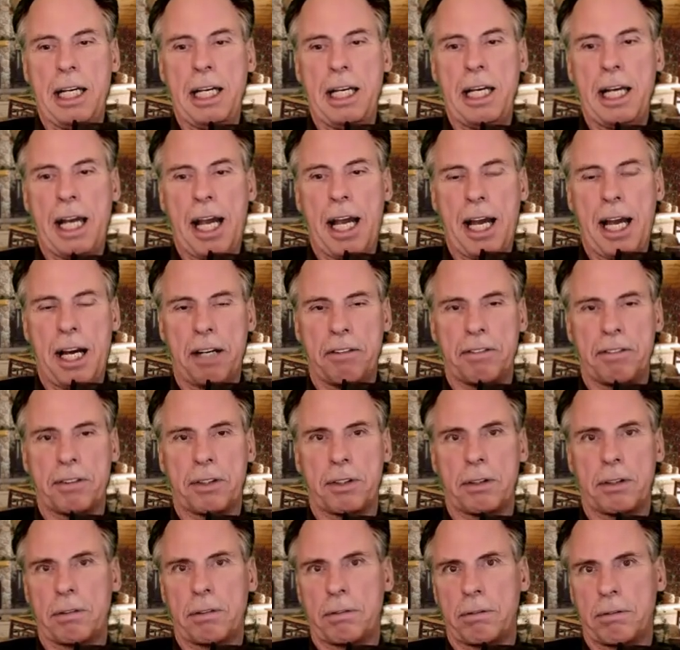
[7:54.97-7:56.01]
he
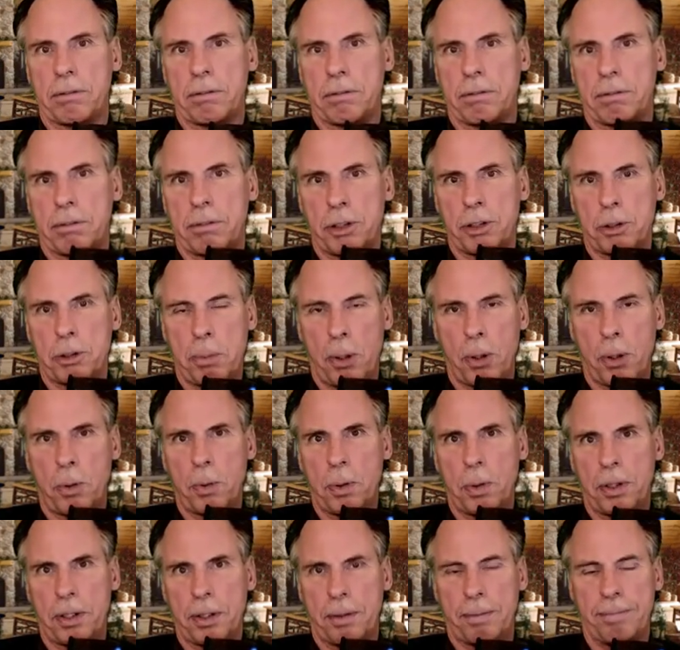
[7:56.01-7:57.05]
ever spoke
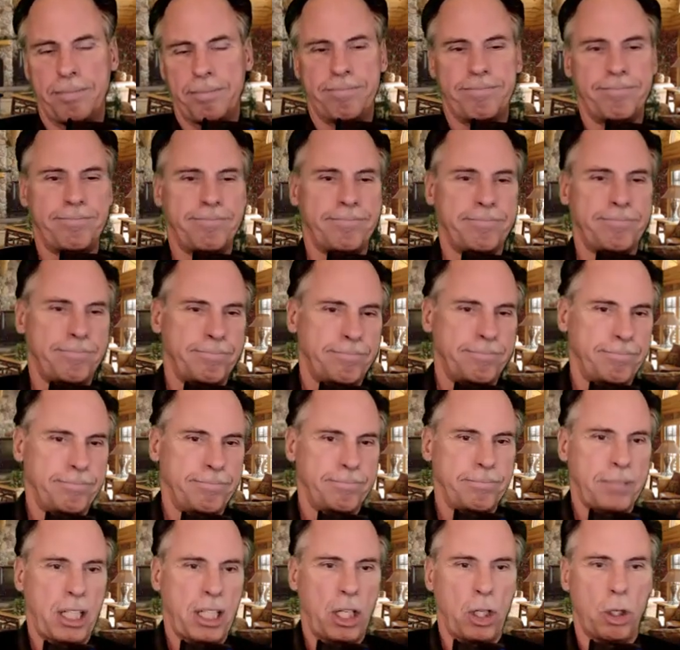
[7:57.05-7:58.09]
with them.
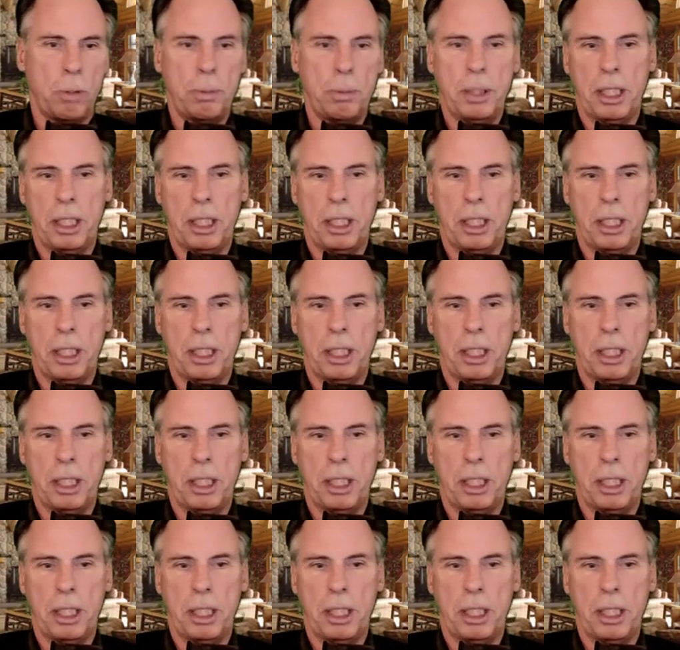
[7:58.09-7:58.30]
I hope